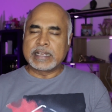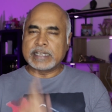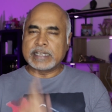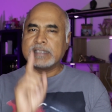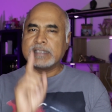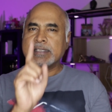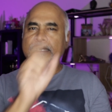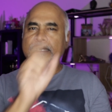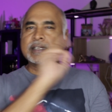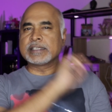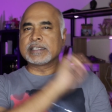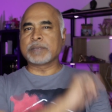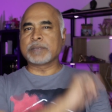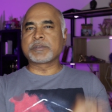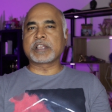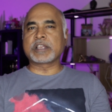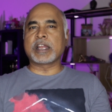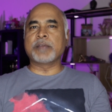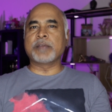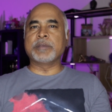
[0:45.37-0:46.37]
consider
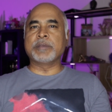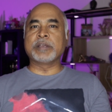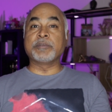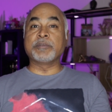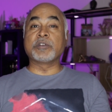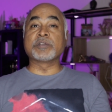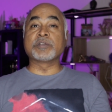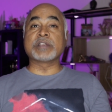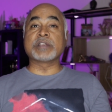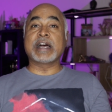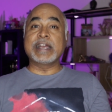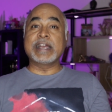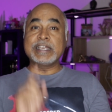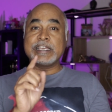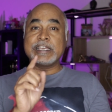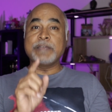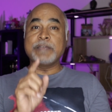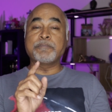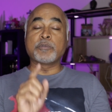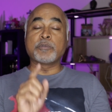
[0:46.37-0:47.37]
subscribing because
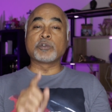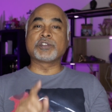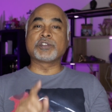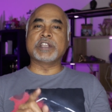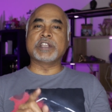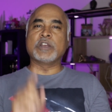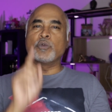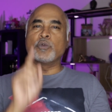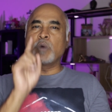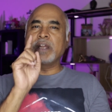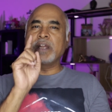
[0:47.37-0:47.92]
I keep posting